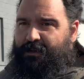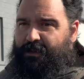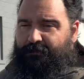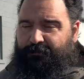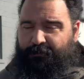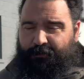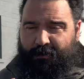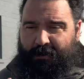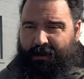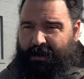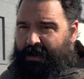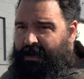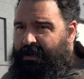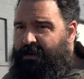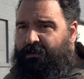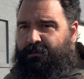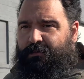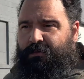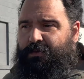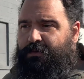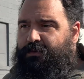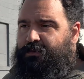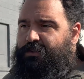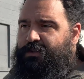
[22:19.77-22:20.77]
If you're on a
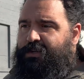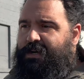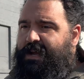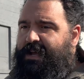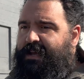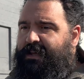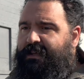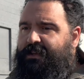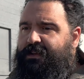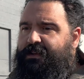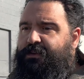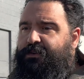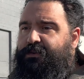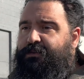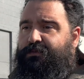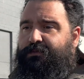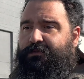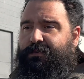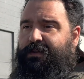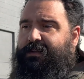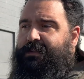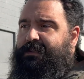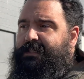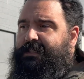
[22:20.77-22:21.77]
road track, you're
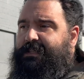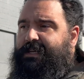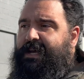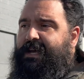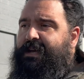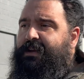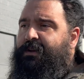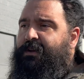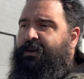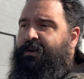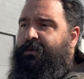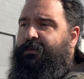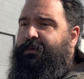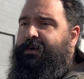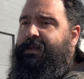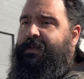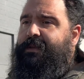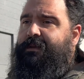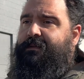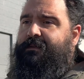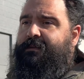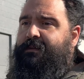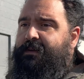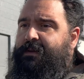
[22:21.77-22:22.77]
really not
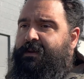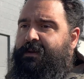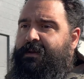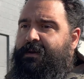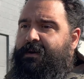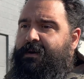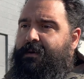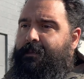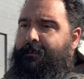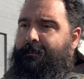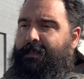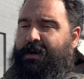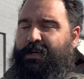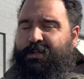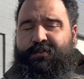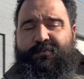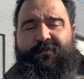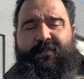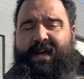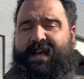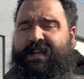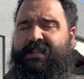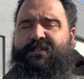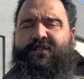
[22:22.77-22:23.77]
going much
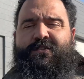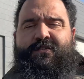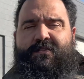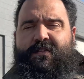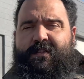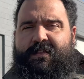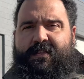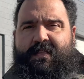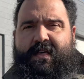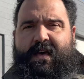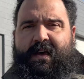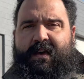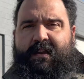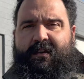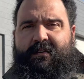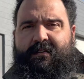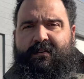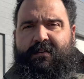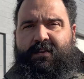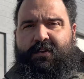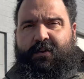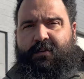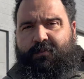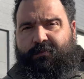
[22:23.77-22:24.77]
faster than that,
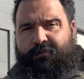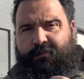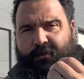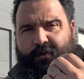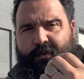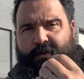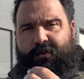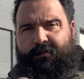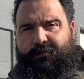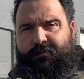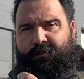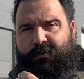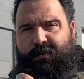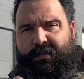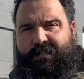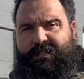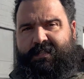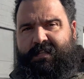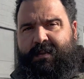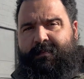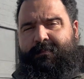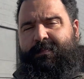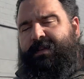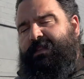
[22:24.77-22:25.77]
for a
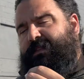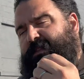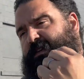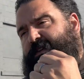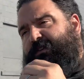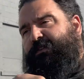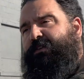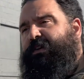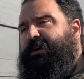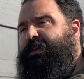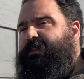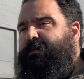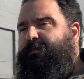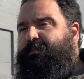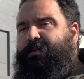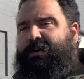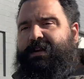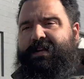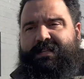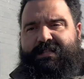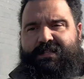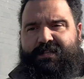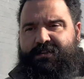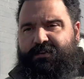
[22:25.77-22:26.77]
snippet. Then you're on the
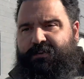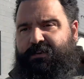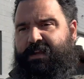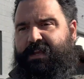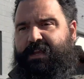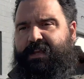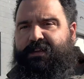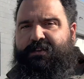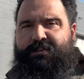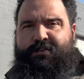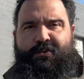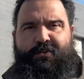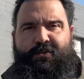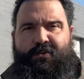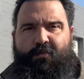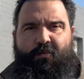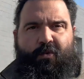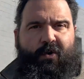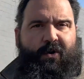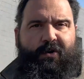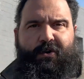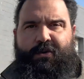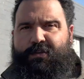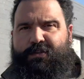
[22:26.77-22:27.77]
brakes and you're hitting turn
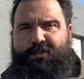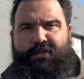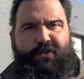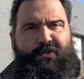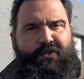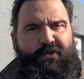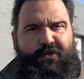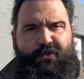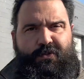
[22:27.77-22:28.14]
1 or turn